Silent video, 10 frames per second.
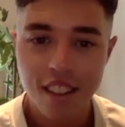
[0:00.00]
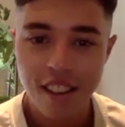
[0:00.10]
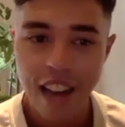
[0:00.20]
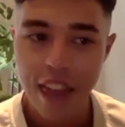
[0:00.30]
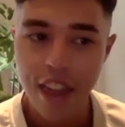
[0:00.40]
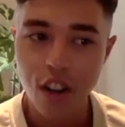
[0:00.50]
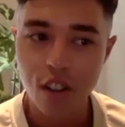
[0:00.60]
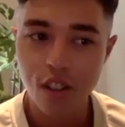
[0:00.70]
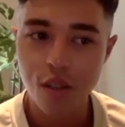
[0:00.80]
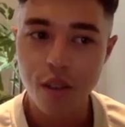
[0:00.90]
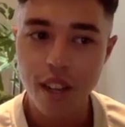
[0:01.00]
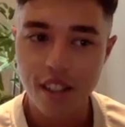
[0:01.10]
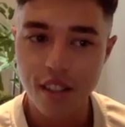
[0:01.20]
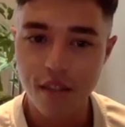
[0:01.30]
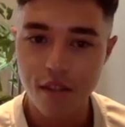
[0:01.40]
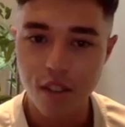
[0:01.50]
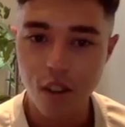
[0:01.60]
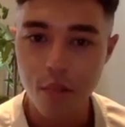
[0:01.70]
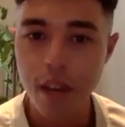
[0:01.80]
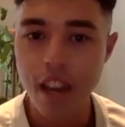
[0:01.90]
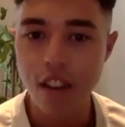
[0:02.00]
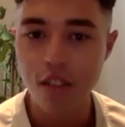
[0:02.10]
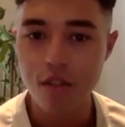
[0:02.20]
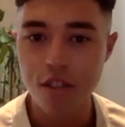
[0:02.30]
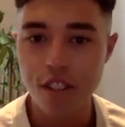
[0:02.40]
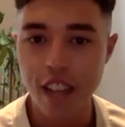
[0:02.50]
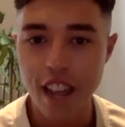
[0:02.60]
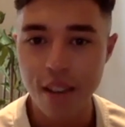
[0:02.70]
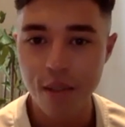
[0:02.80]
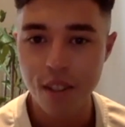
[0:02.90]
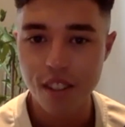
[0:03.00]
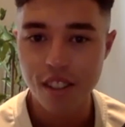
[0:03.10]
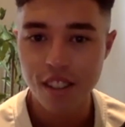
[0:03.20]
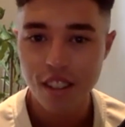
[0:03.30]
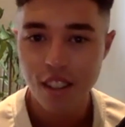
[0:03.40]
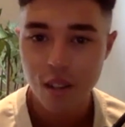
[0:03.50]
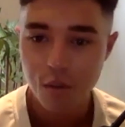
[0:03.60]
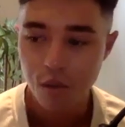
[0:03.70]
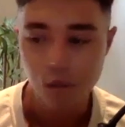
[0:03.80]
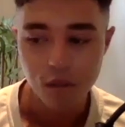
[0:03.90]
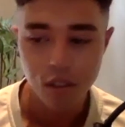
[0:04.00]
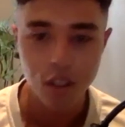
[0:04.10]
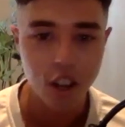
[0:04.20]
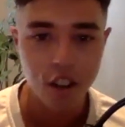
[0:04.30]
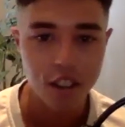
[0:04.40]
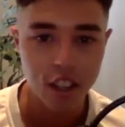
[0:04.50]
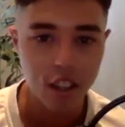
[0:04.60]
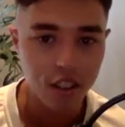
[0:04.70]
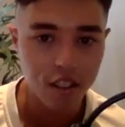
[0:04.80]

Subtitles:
And the consequence of not being on routine was, well, that you